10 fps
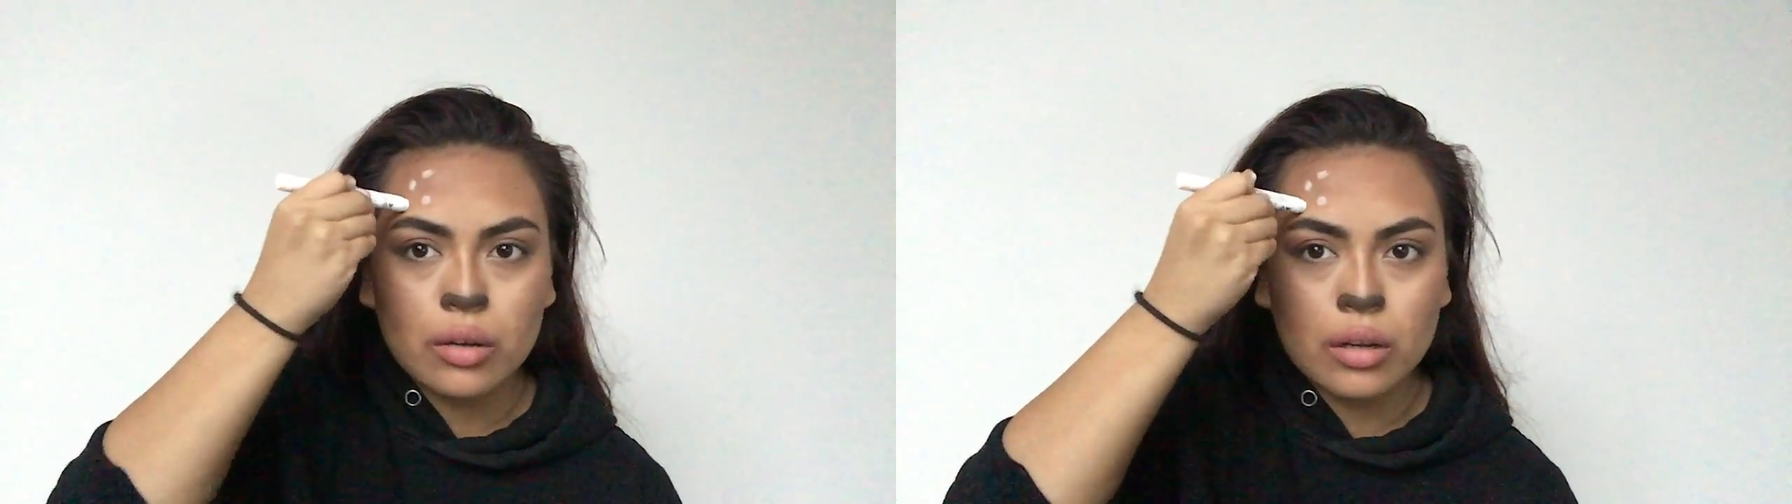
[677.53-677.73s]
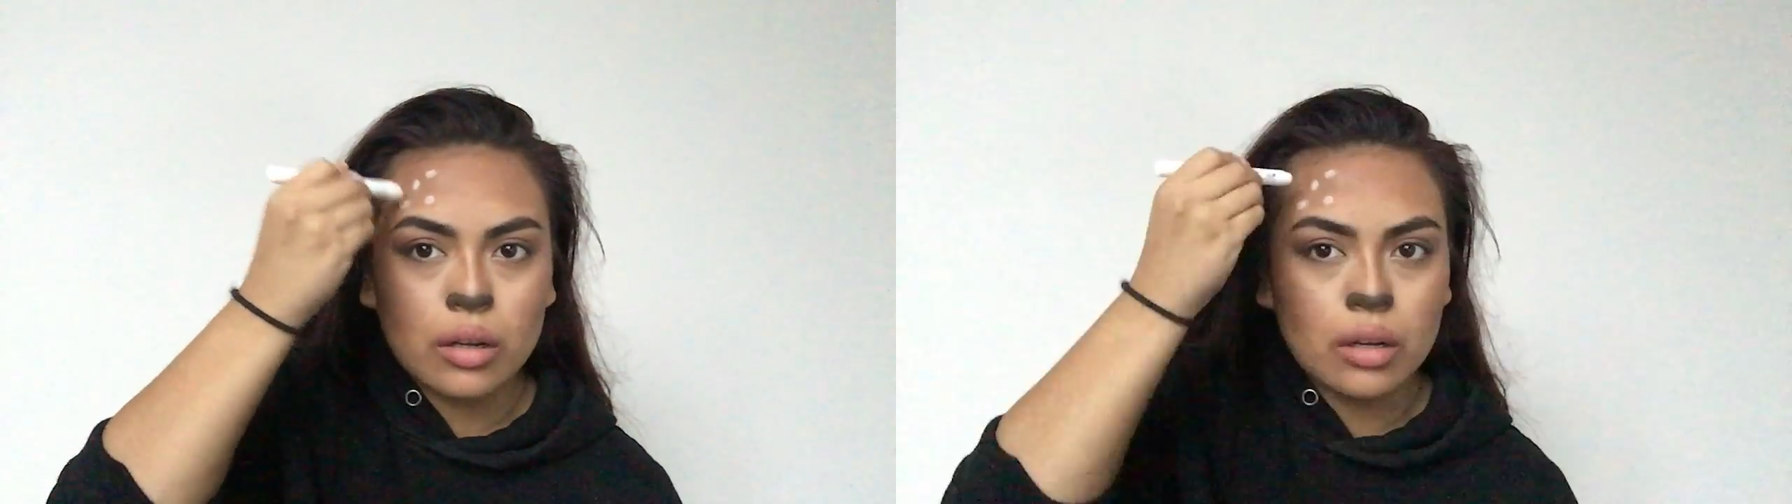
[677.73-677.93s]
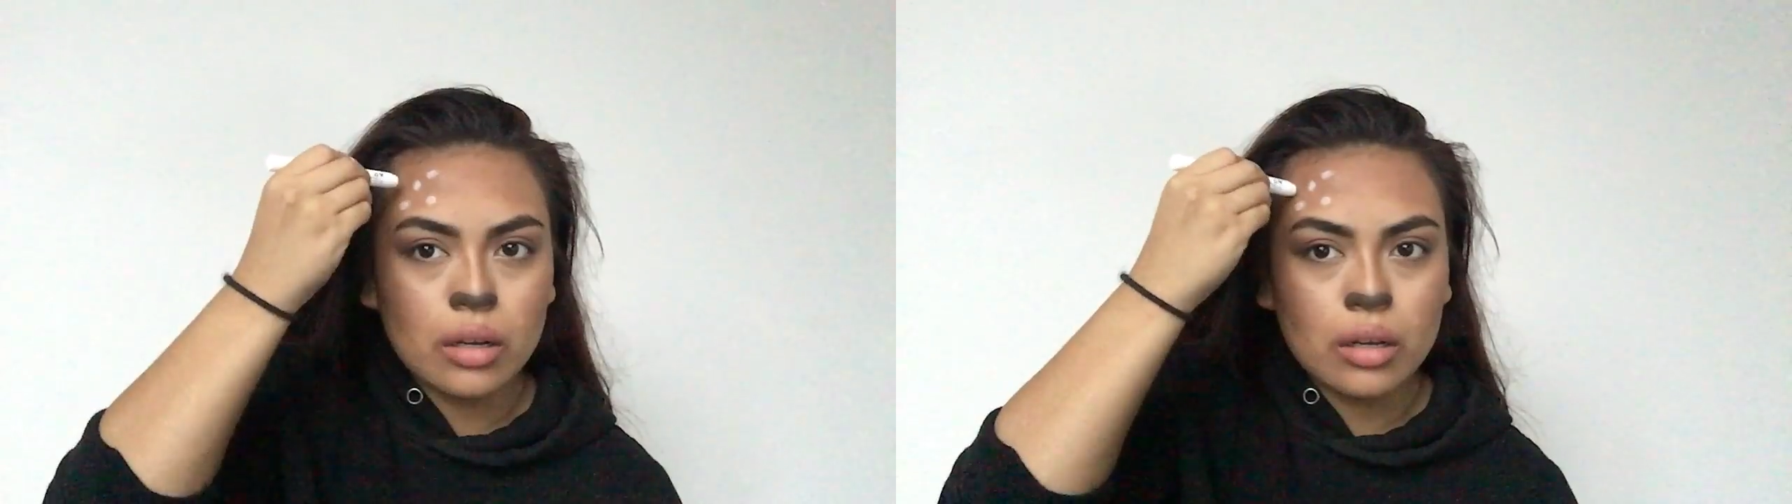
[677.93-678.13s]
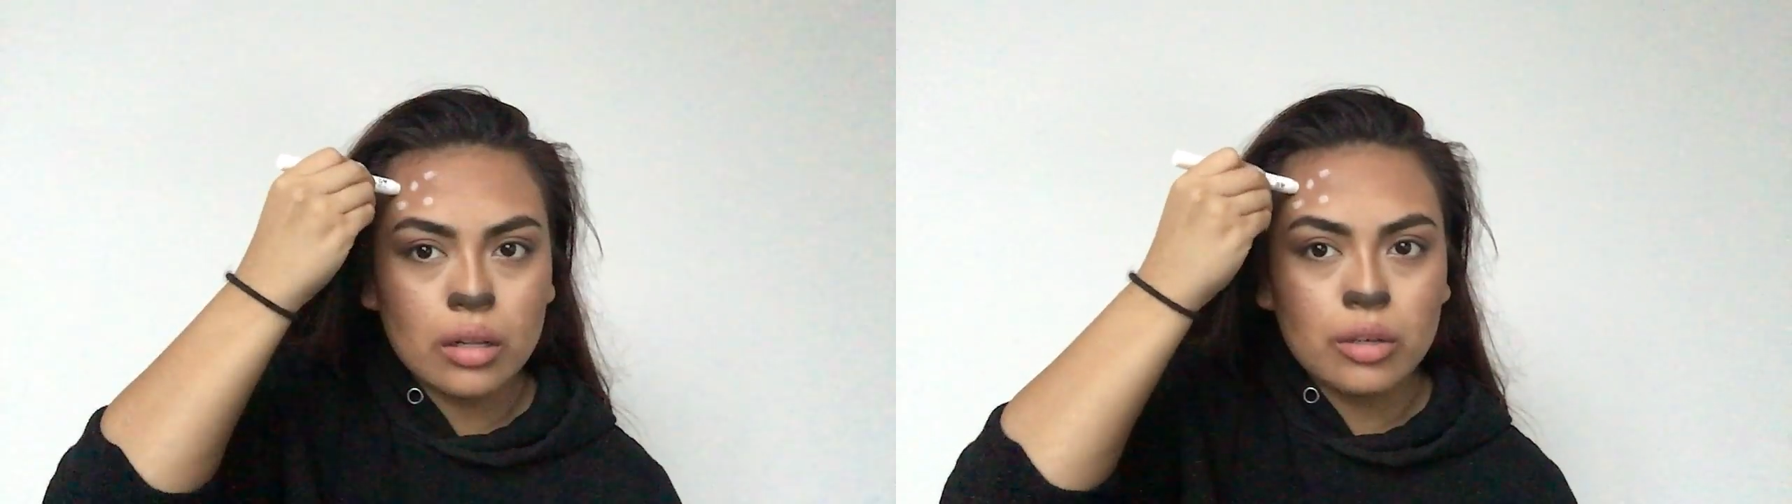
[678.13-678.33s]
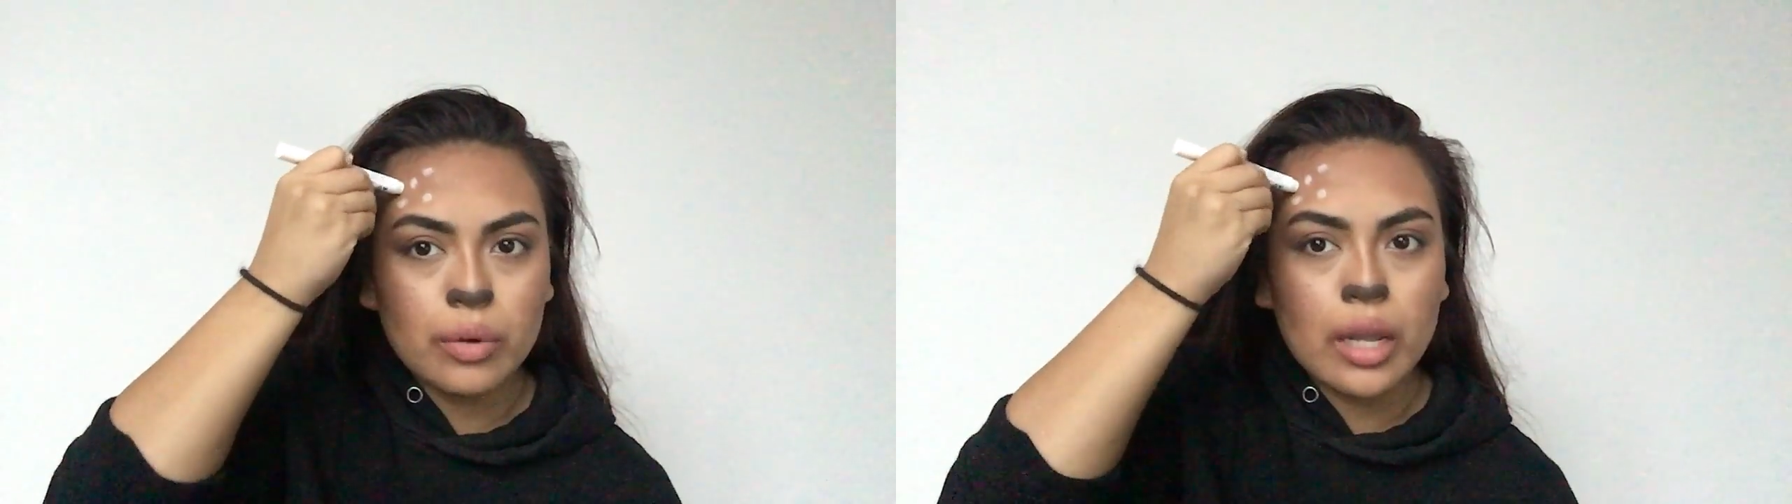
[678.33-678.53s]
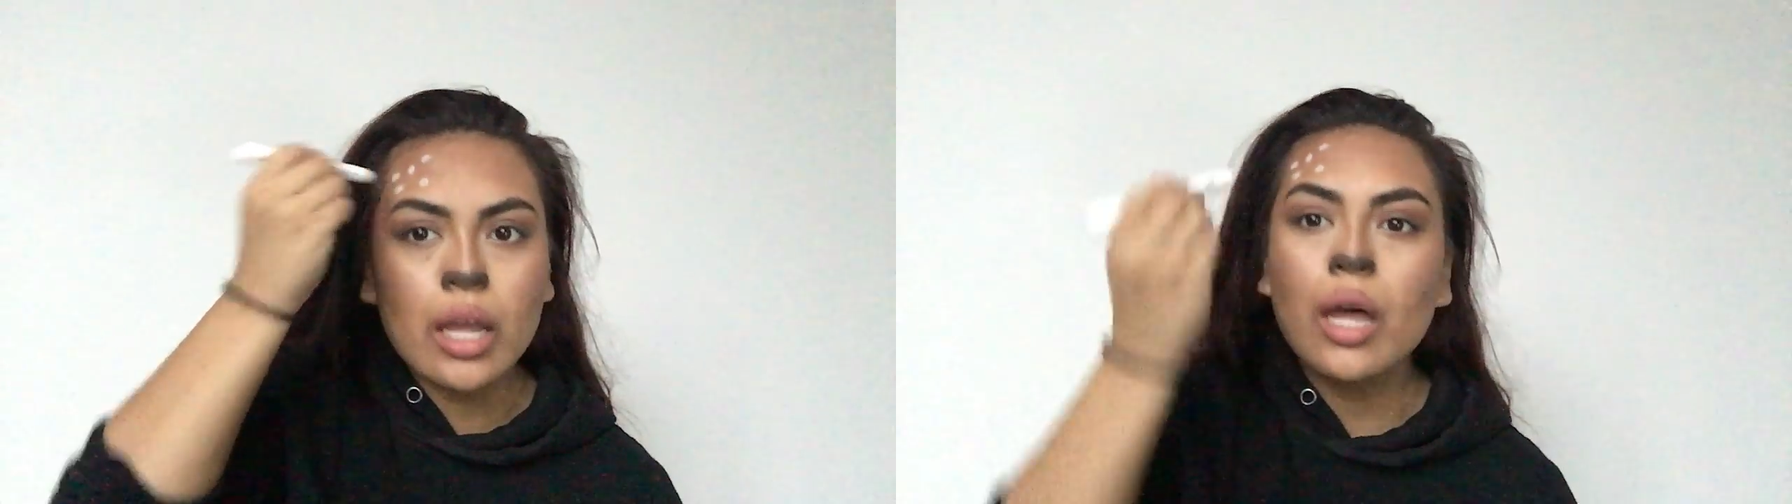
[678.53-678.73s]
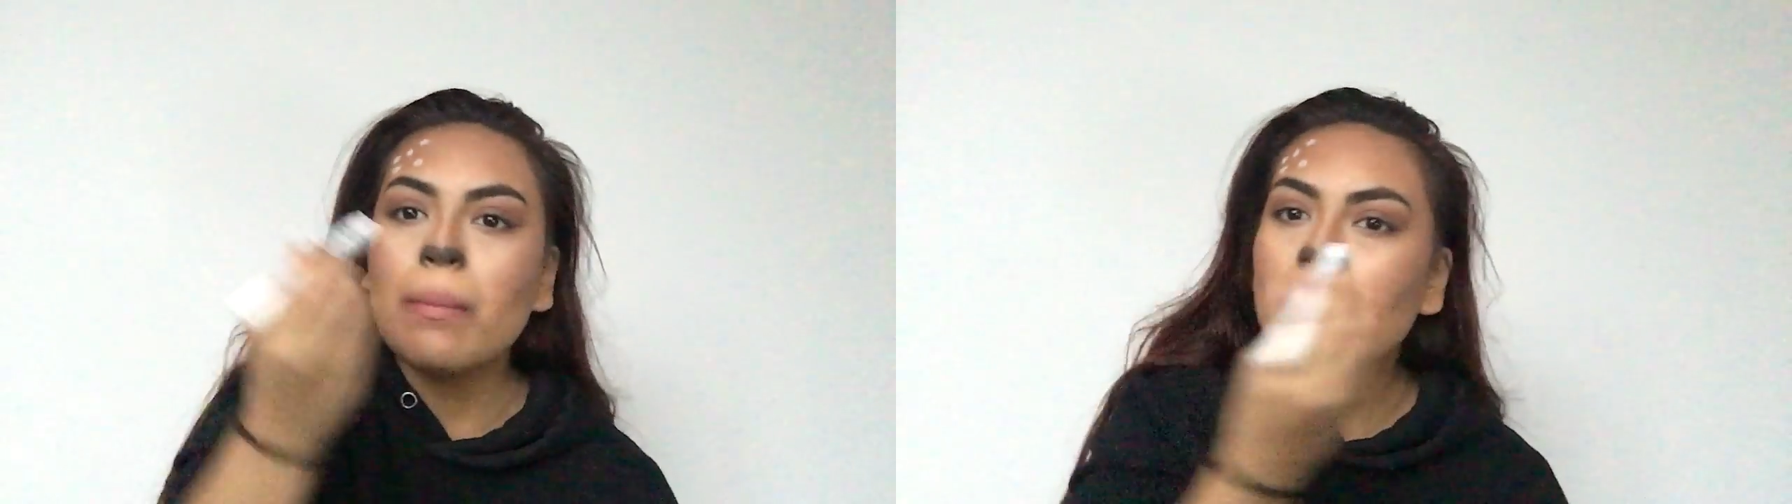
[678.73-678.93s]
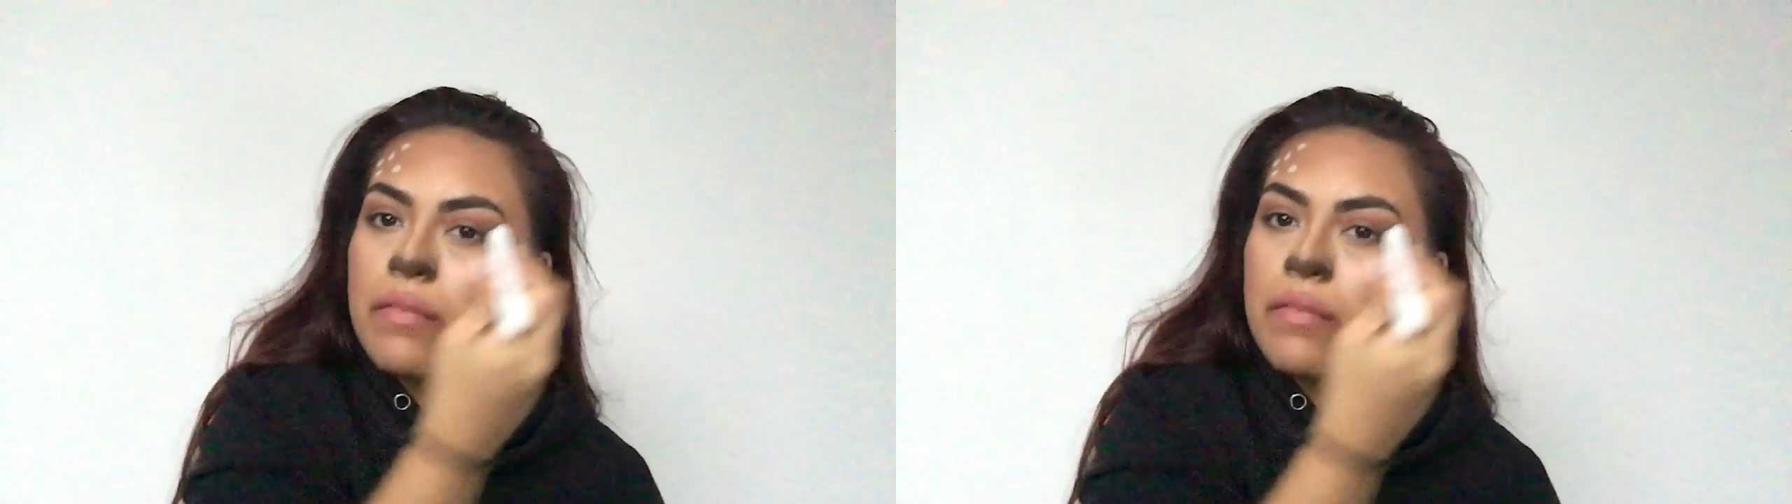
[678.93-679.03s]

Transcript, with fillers: all around my